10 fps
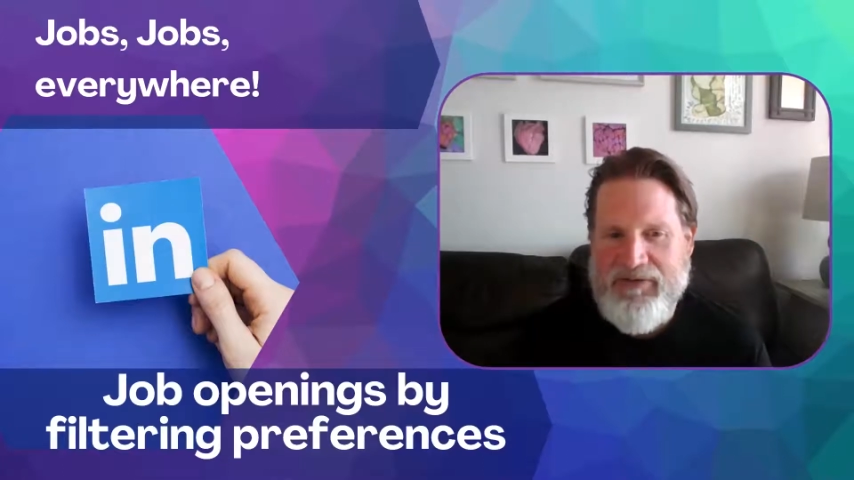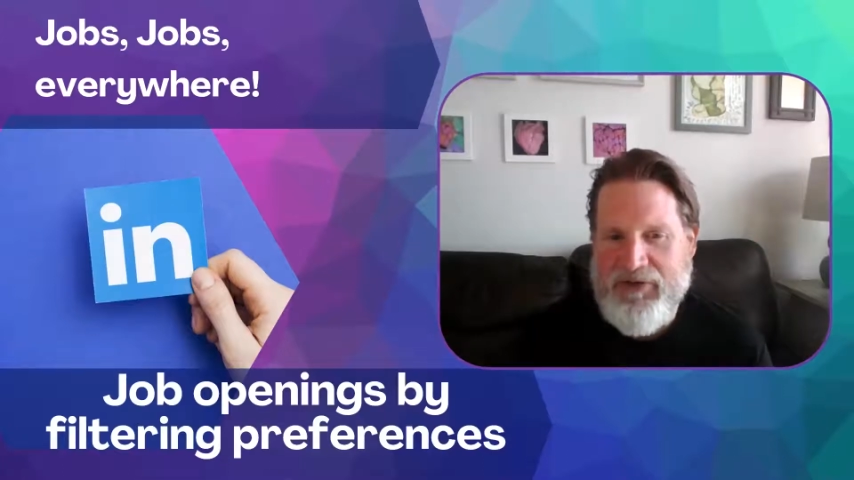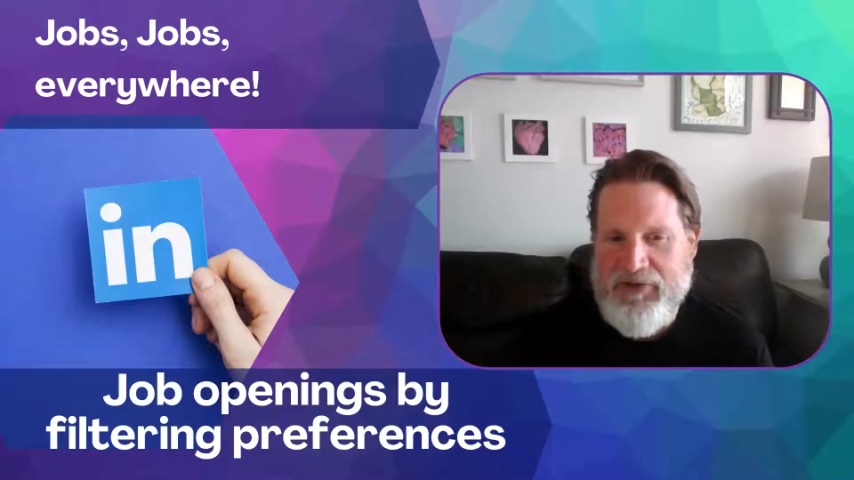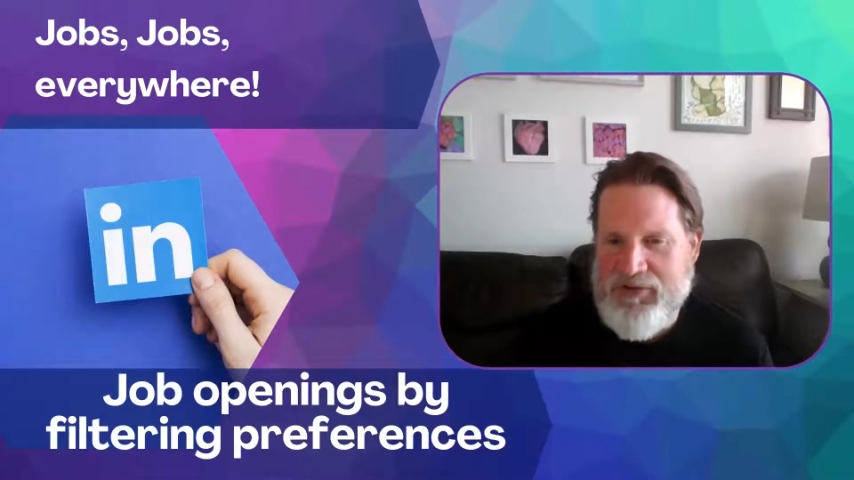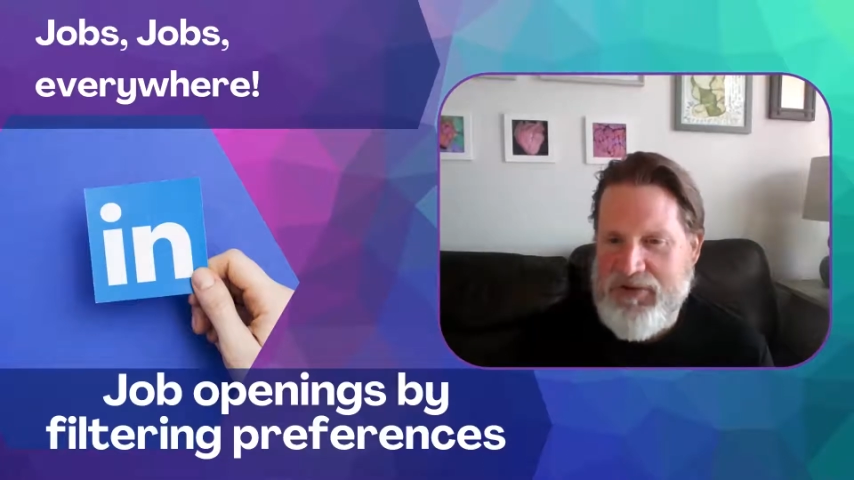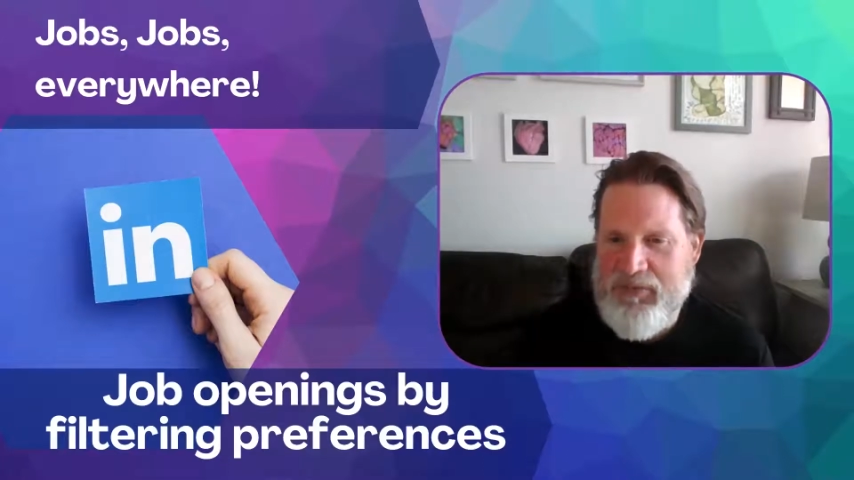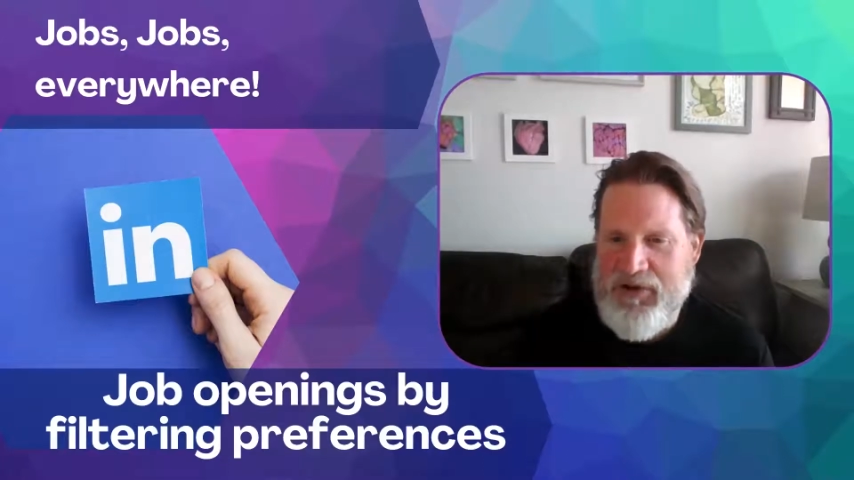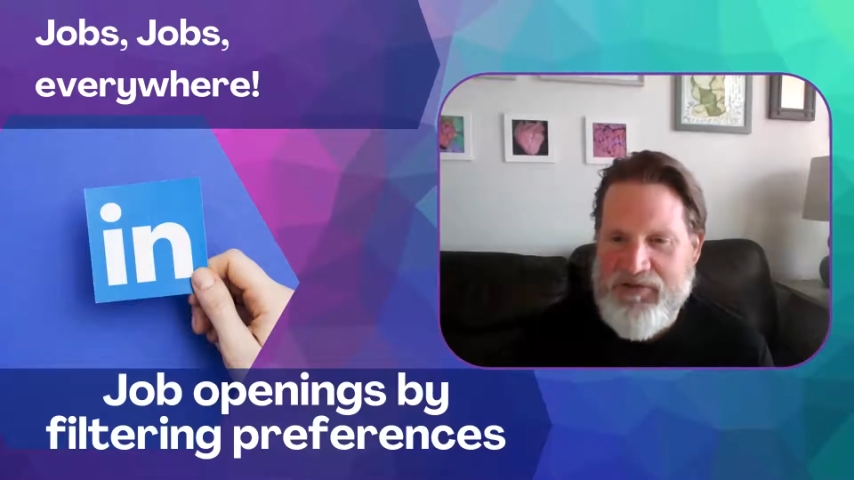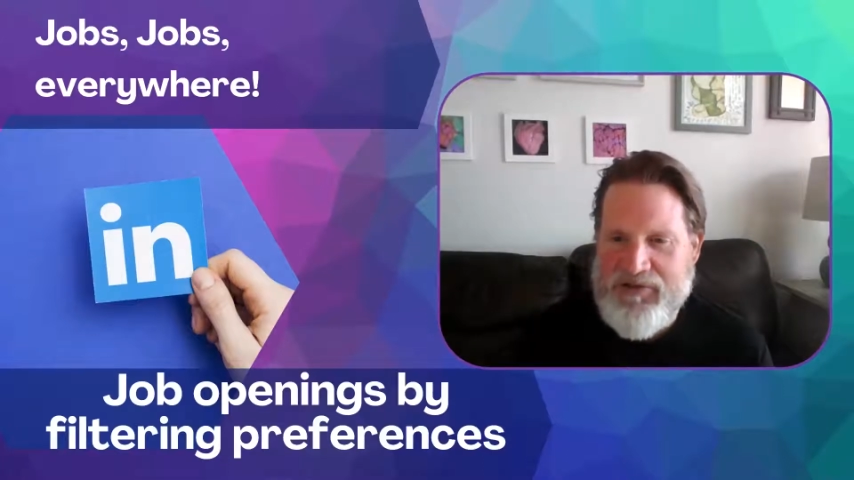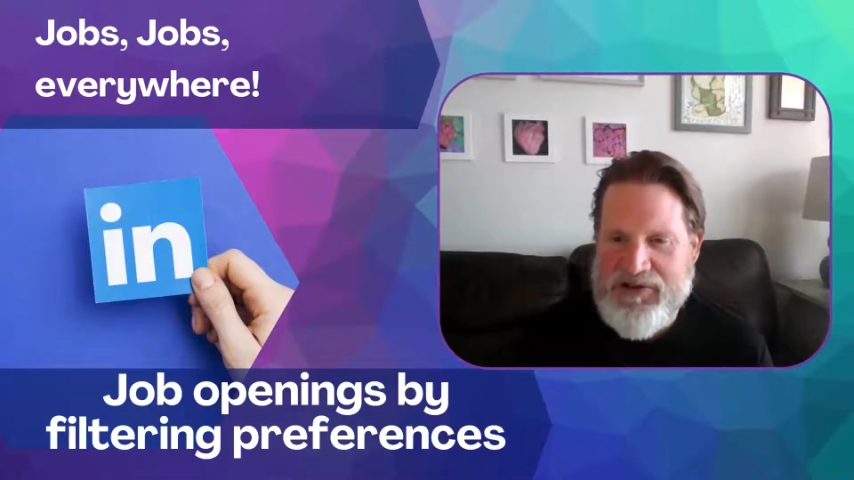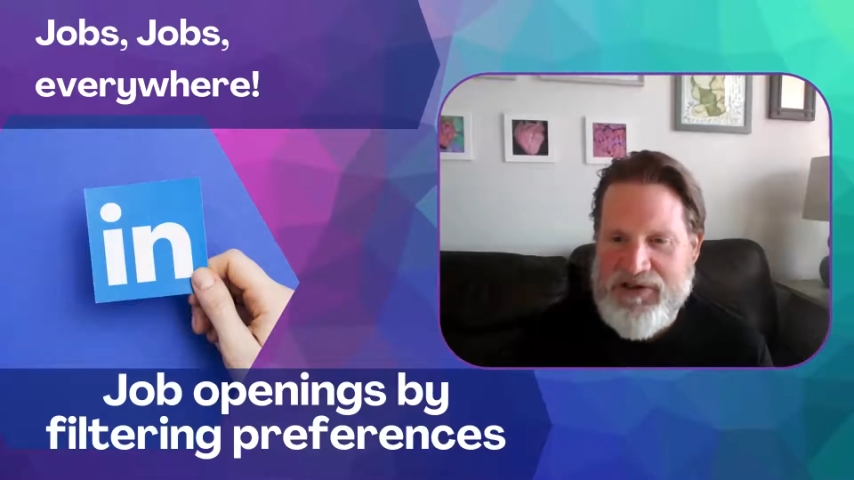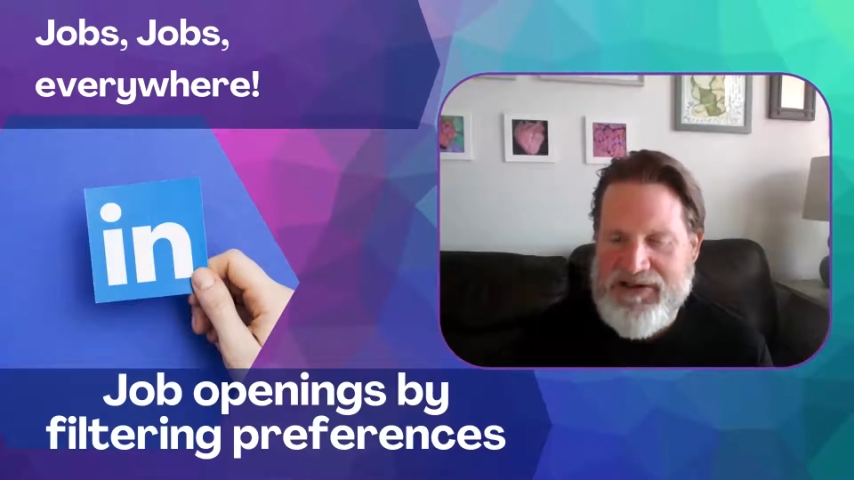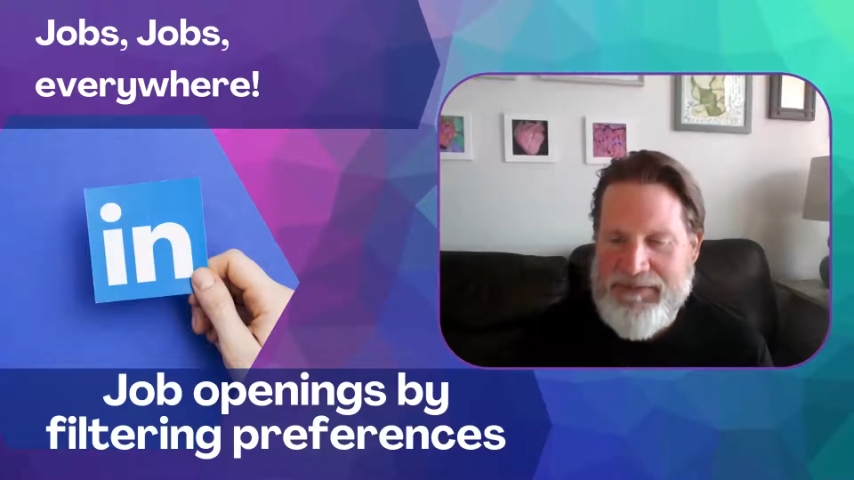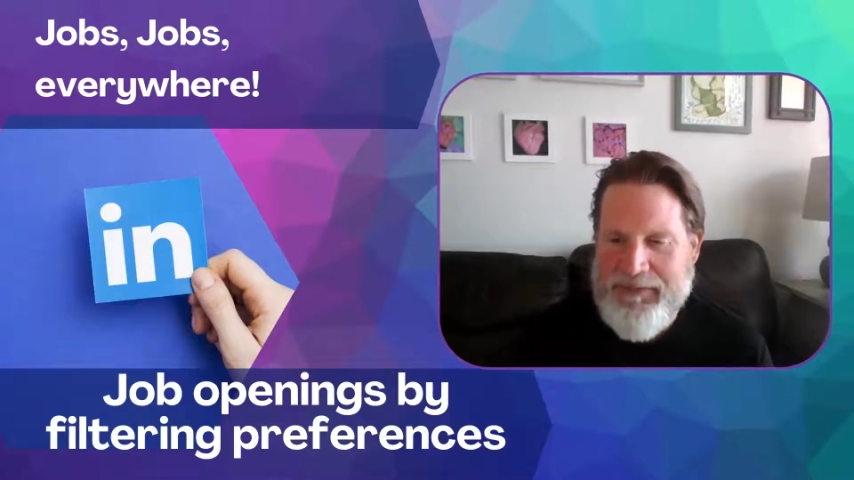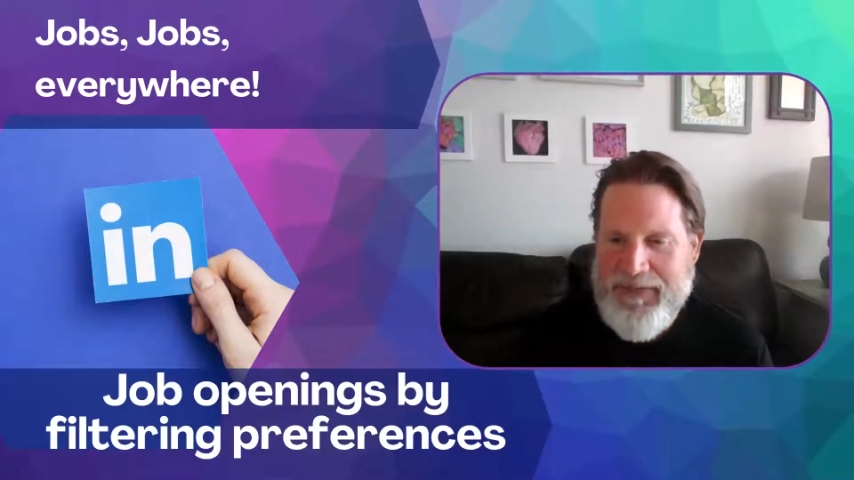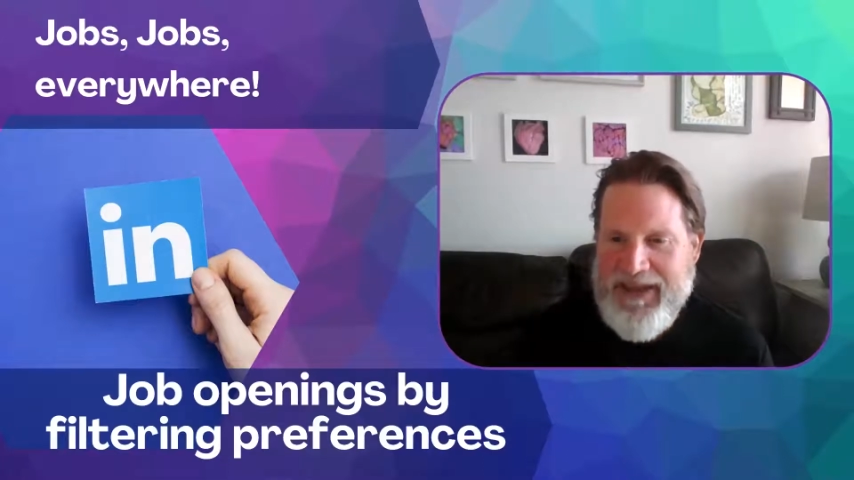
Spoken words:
filtering preferences.